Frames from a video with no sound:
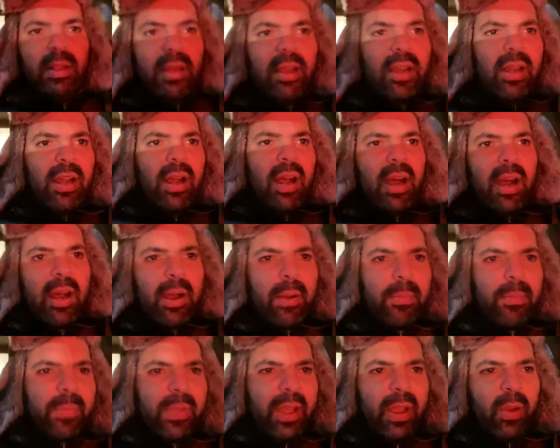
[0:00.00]

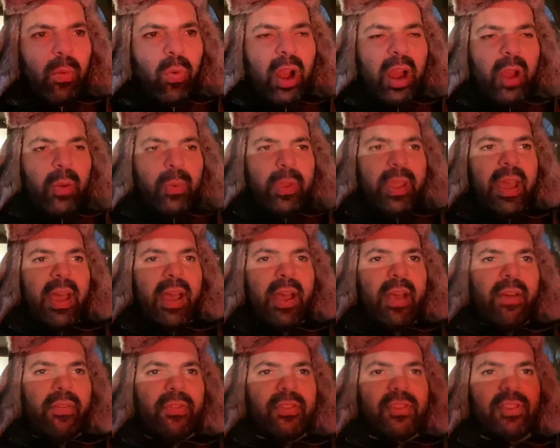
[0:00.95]
and why we
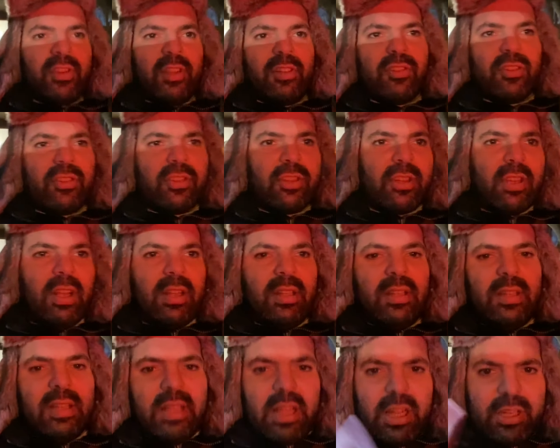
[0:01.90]
have such
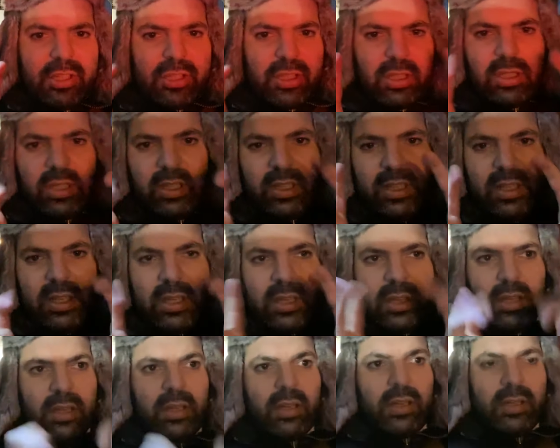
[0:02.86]

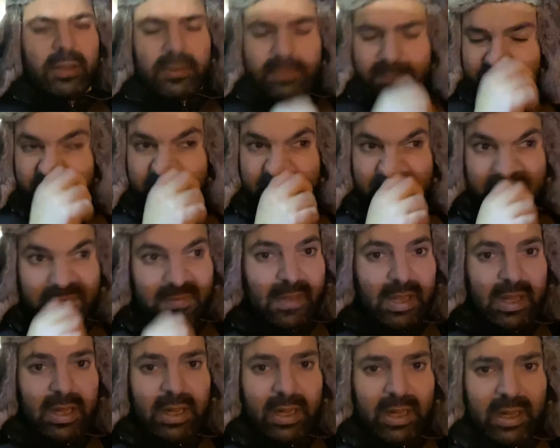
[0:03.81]
allegedly
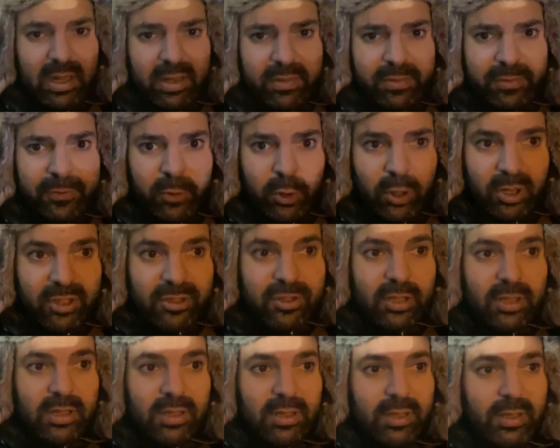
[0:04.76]

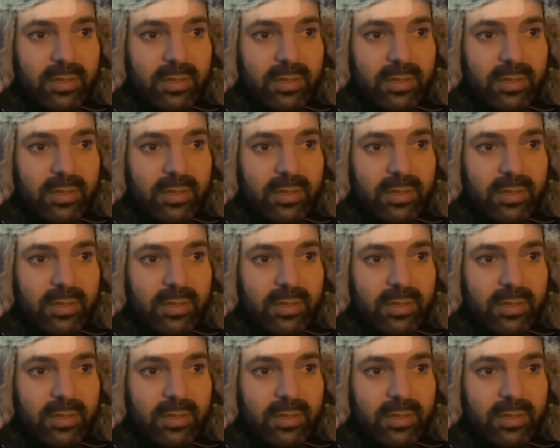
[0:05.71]
fraudulent